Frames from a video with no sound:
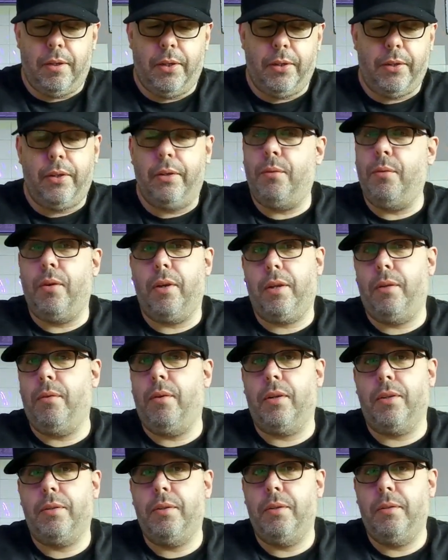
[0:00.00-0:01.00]
I don't know what it
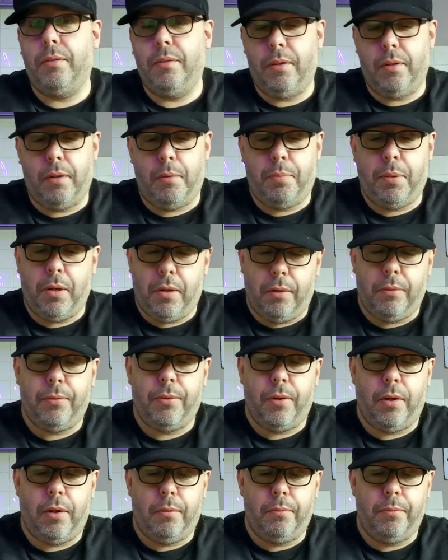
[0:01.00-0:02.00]
was,
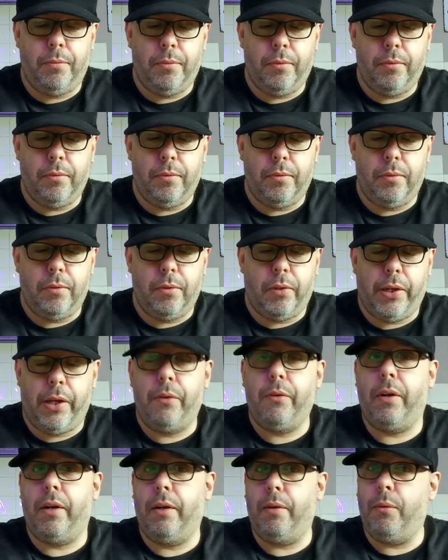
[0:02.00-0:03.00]
apart from I
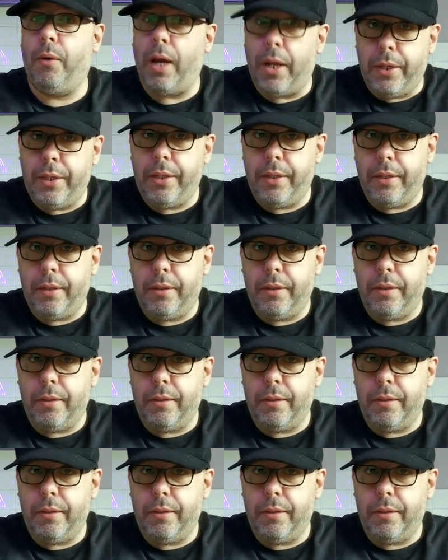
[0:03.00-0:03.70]
know where it went,